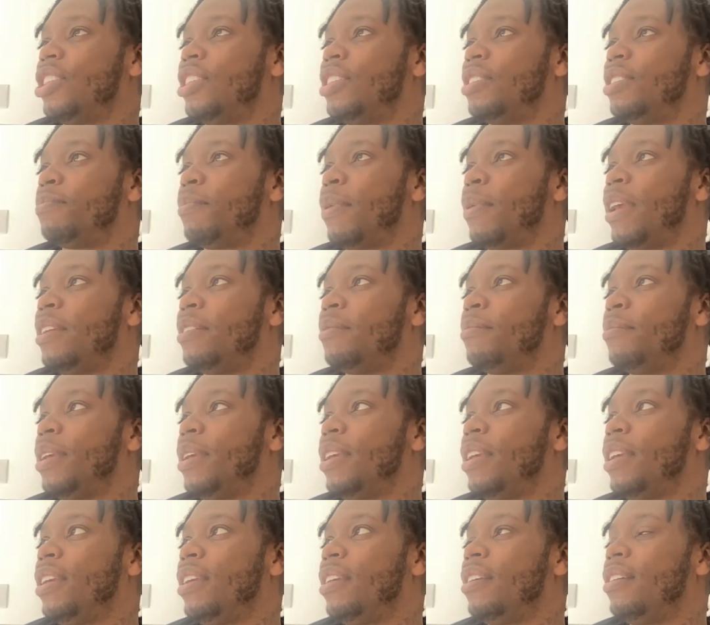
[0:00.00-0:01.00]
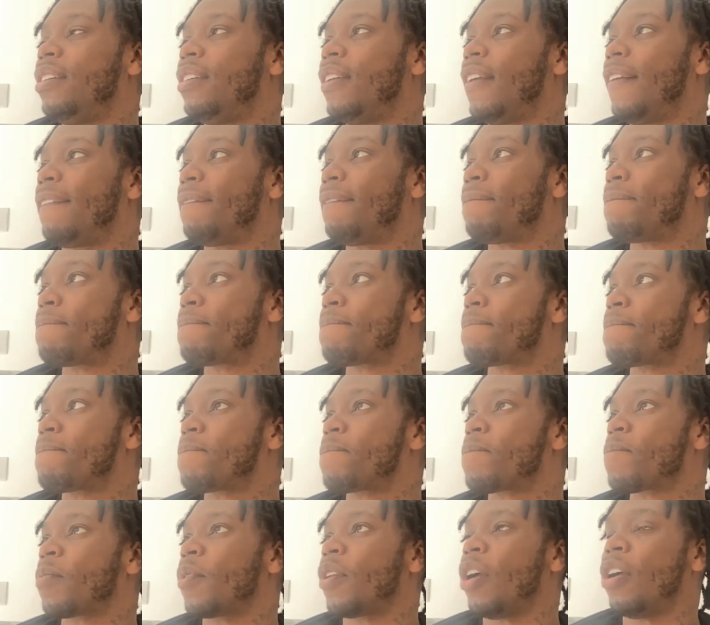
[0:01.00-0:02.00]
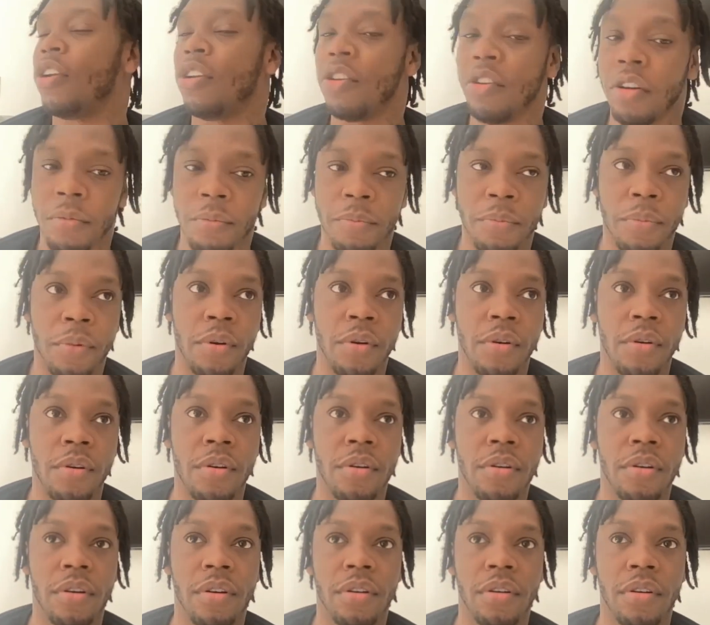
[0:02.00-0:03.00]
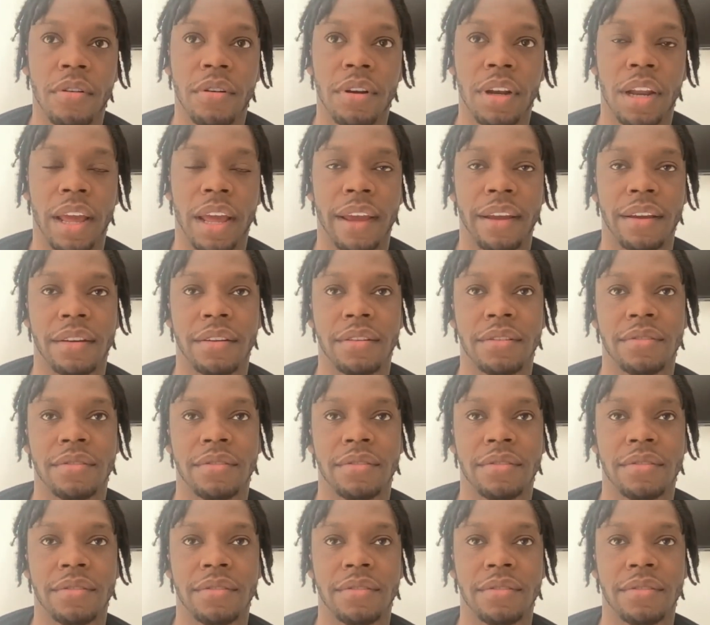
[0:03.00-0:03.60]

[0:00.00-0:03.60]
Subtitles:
made me a lot more like